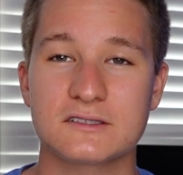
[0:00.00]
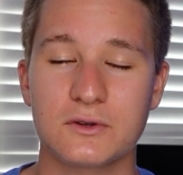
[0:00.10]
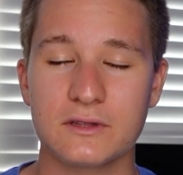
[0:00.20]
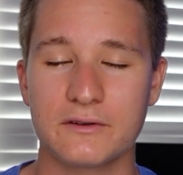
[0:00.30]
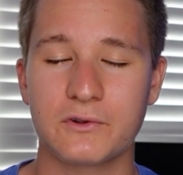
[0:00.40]

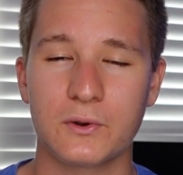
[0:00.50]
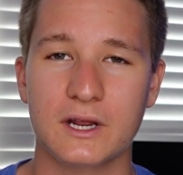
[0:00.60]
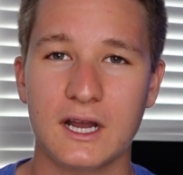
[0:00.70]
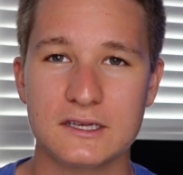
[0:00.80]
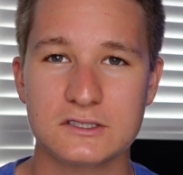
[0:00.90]
So I love going
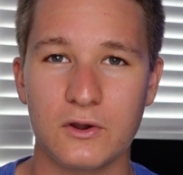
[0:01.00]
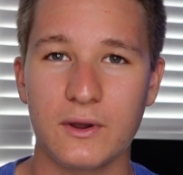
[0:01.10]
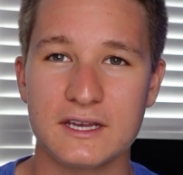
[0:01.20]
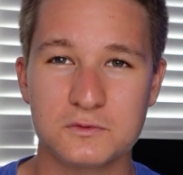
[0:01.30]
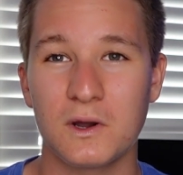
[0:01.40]
to
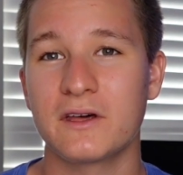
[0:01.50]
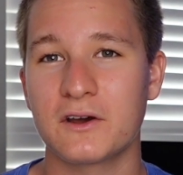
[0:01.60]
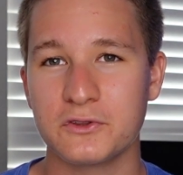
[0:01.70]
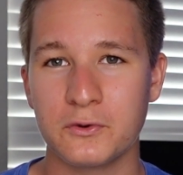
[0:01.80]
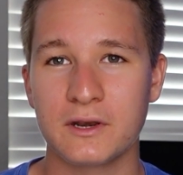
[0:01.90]
Costco as well. And I'll do